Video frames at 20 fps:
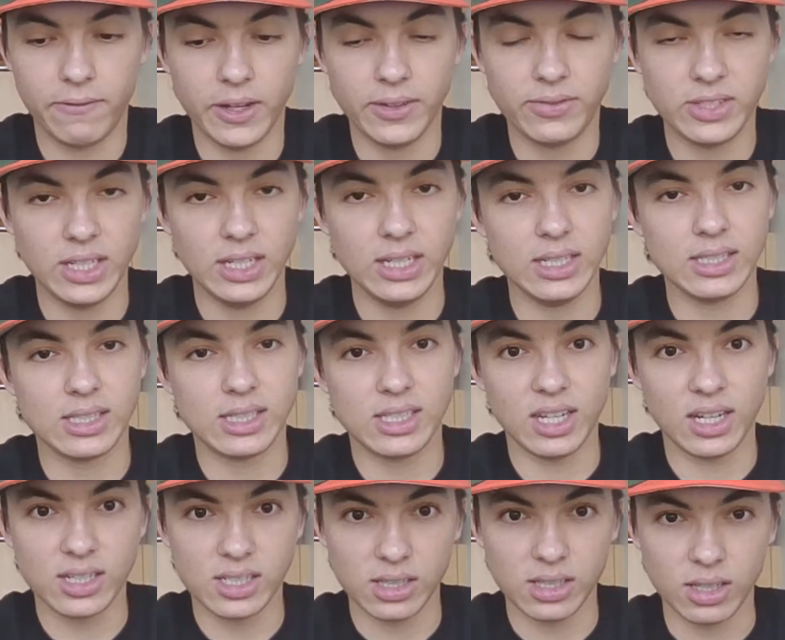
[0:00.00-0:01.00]

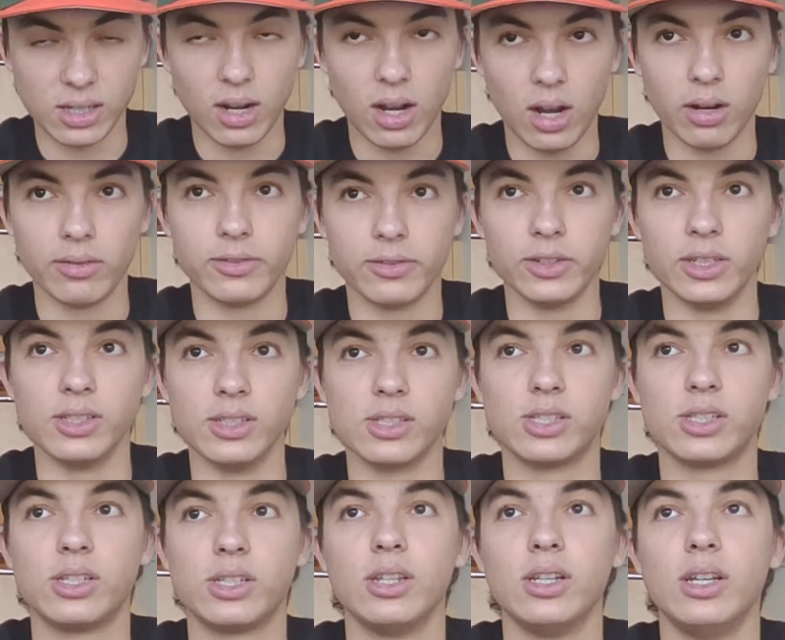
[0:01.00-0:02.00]
15-6 in the
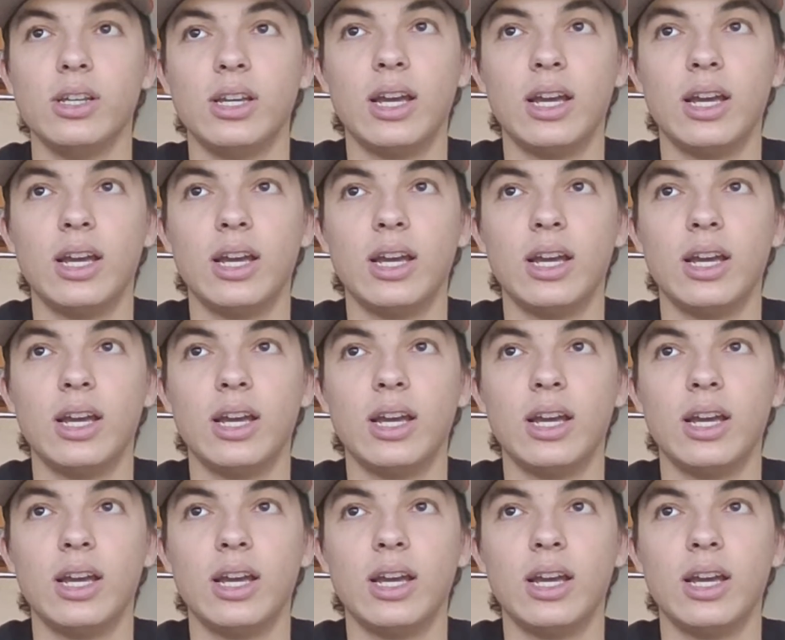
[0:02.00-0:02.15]
conference.